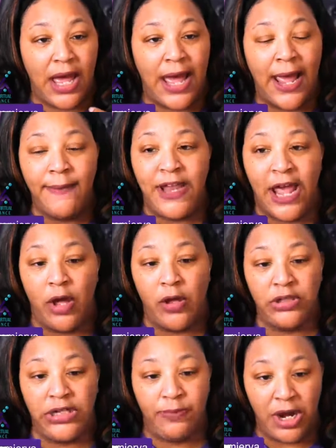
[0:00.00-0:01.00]
I'm that
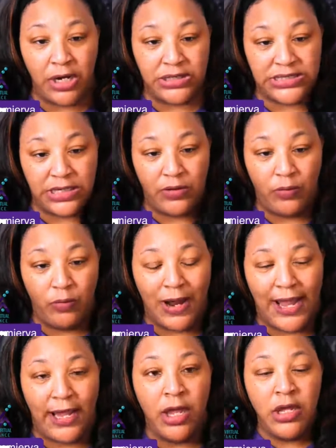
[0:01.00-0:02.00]
only person,
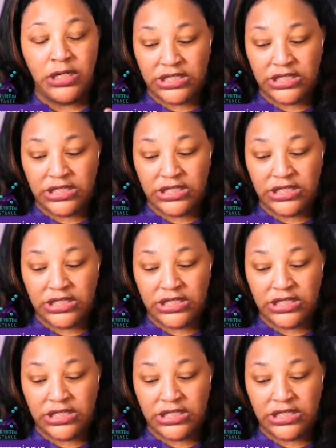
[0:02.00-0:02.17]
right?